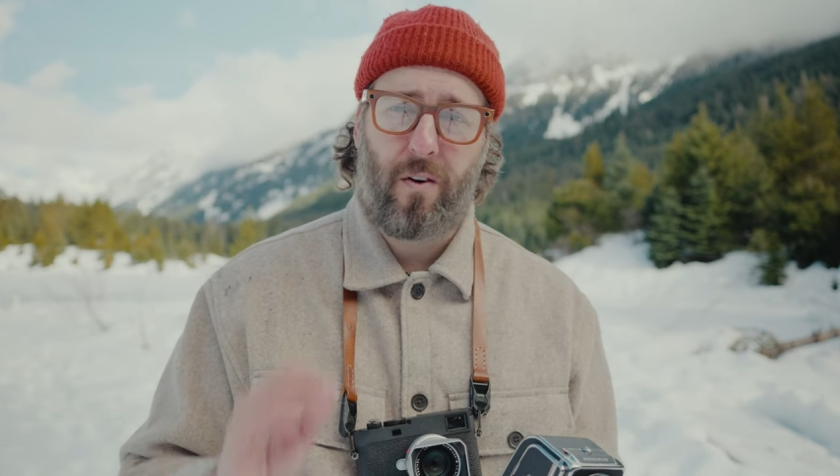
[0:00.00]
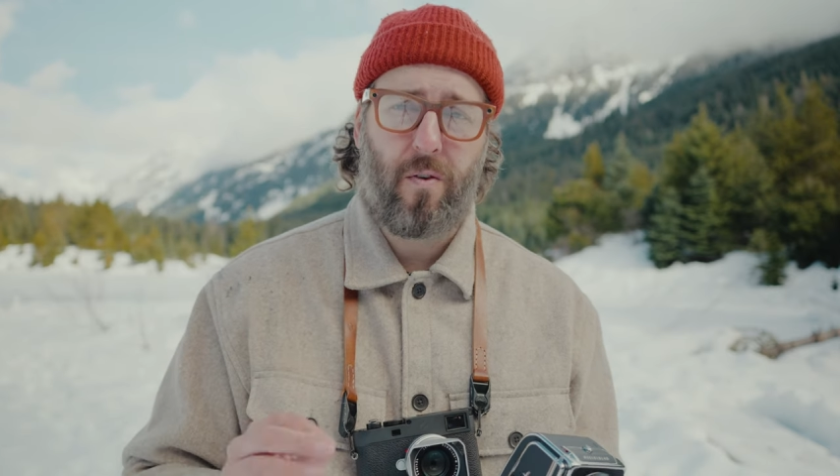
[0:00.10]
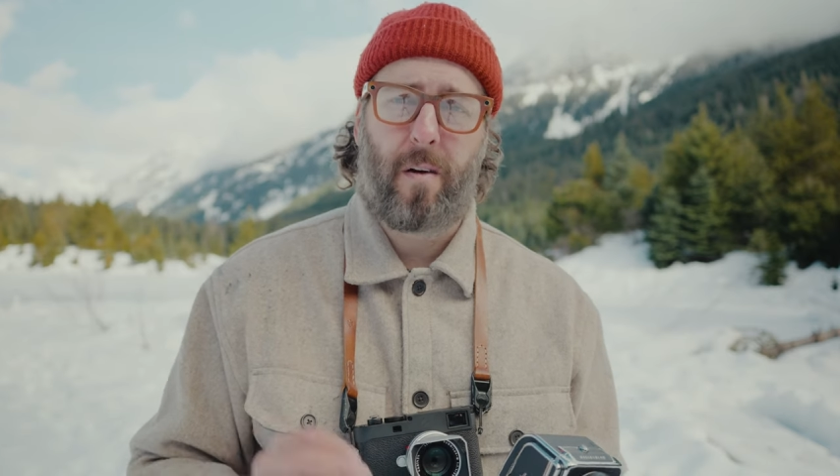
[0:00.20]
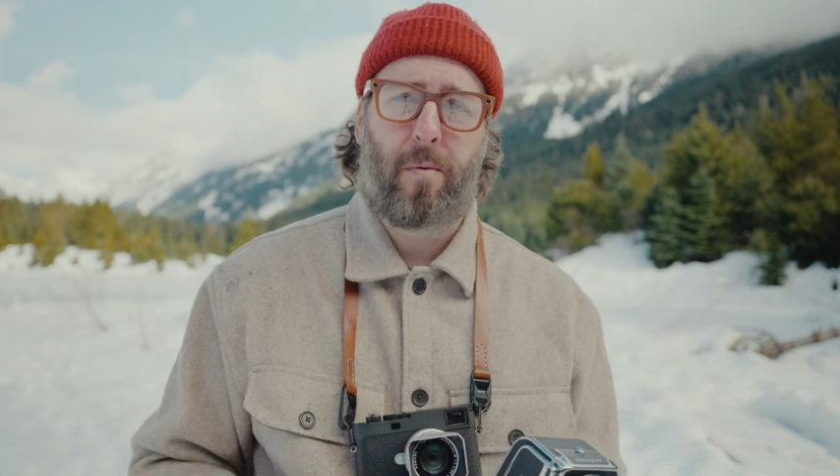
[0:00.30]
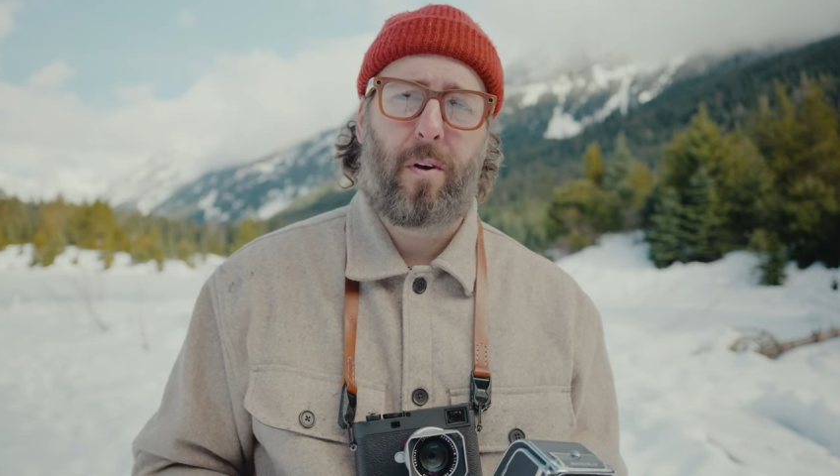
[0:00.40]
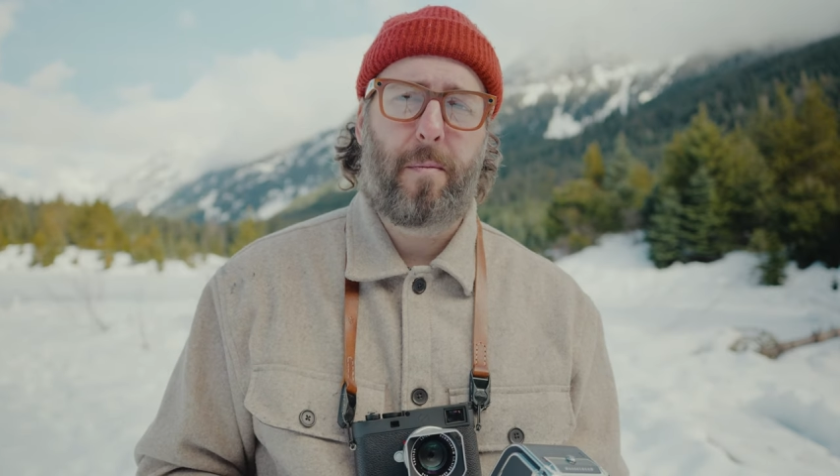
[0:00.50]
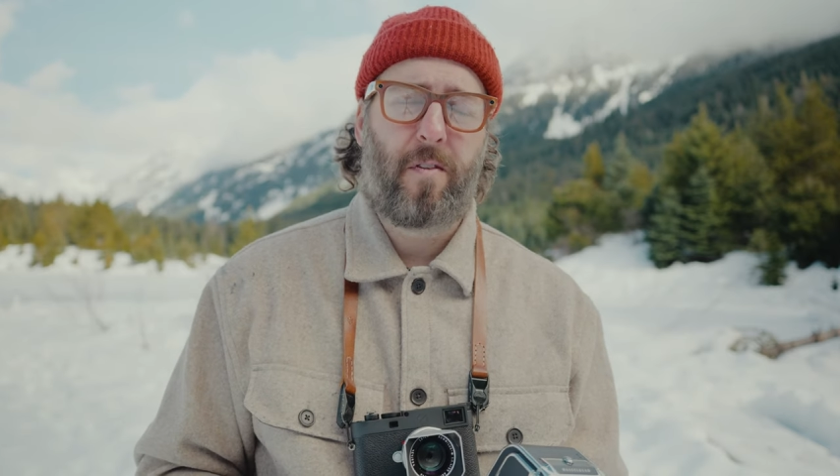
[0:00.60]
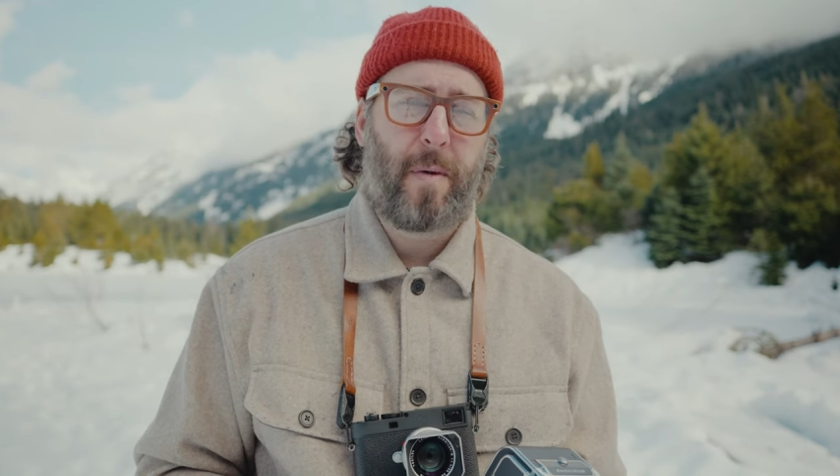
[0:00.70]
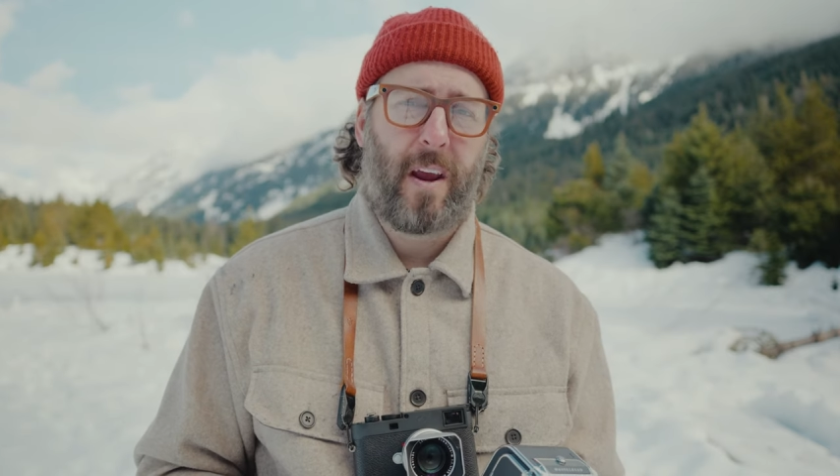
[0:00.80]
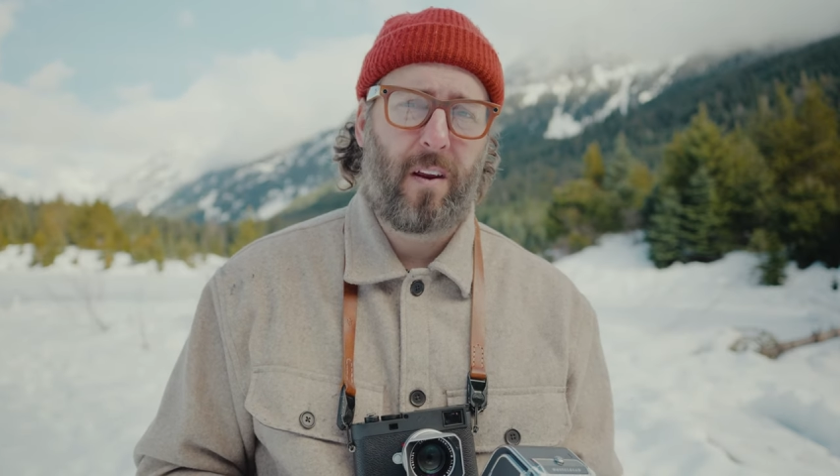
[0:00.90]
incredible
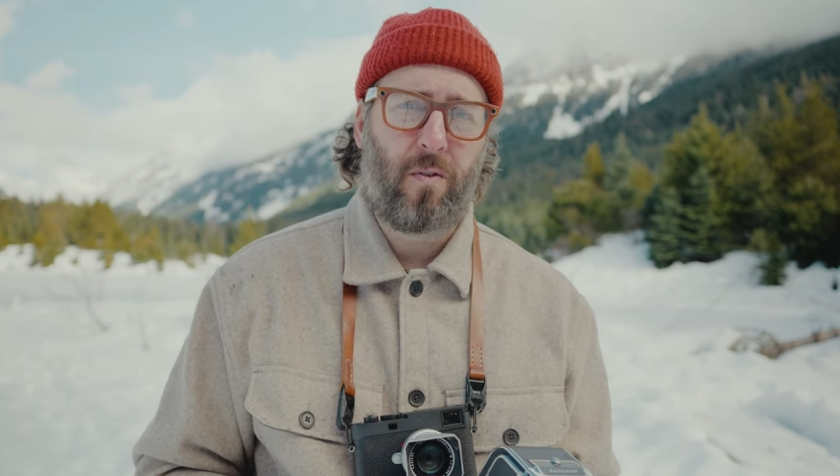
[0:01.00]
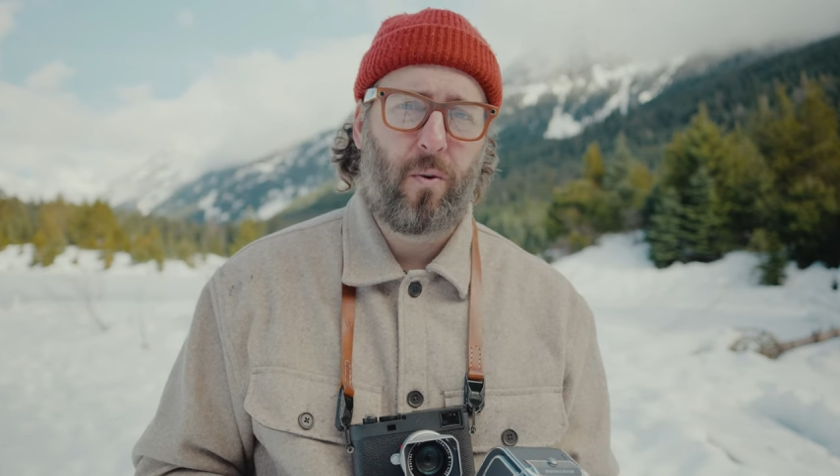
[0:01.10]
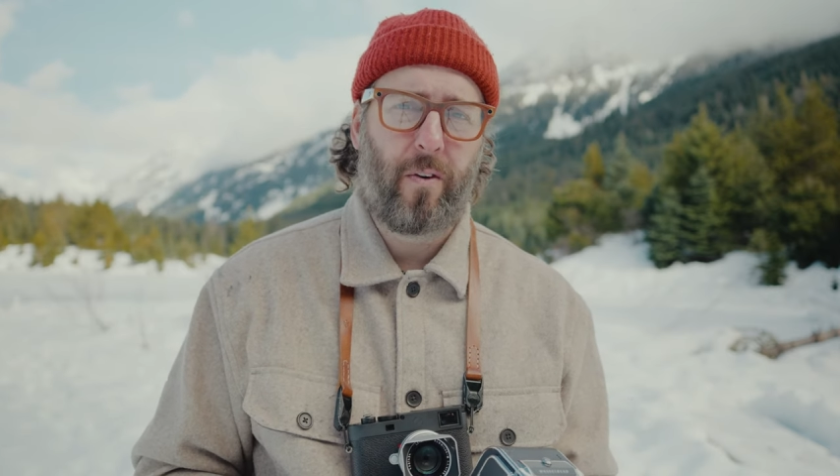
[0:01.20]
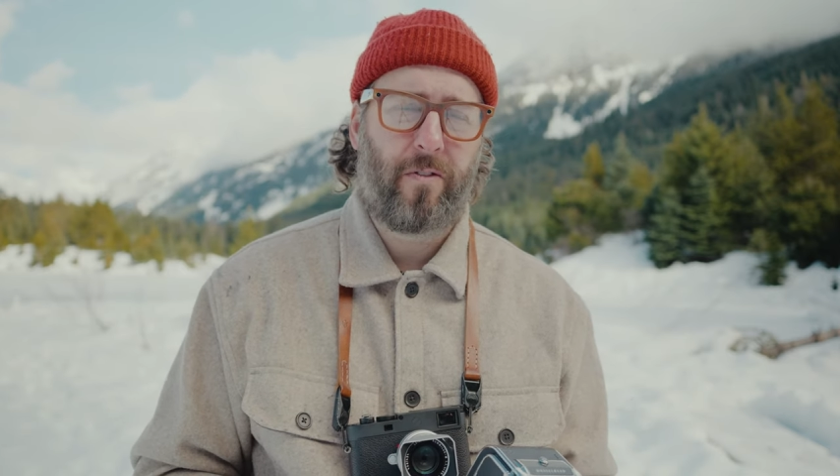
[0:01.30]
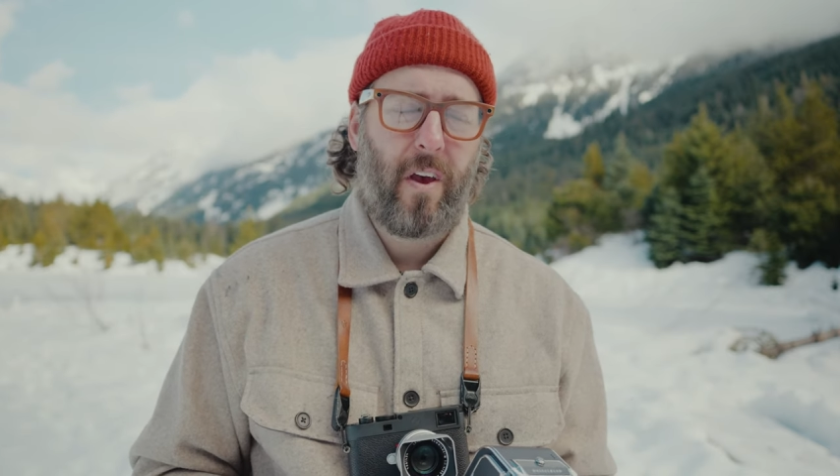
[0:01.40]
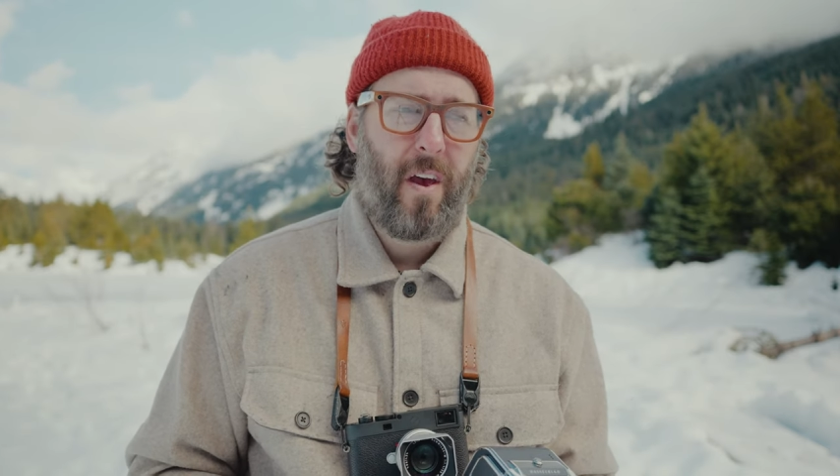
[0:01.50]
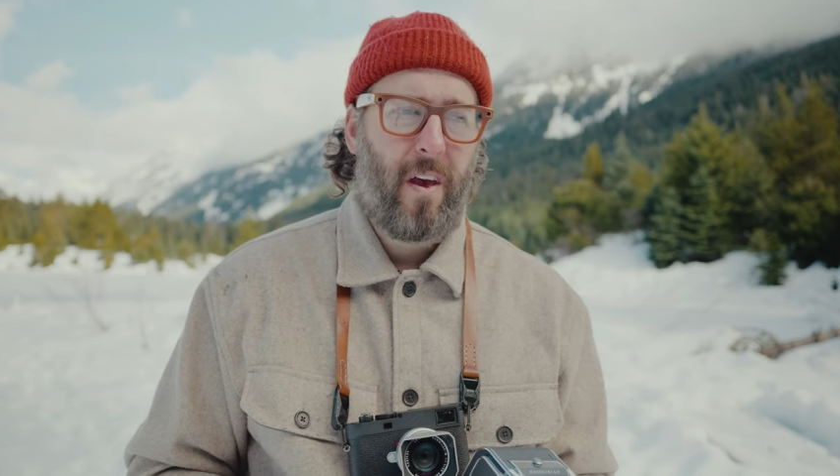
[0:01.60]
image making tools.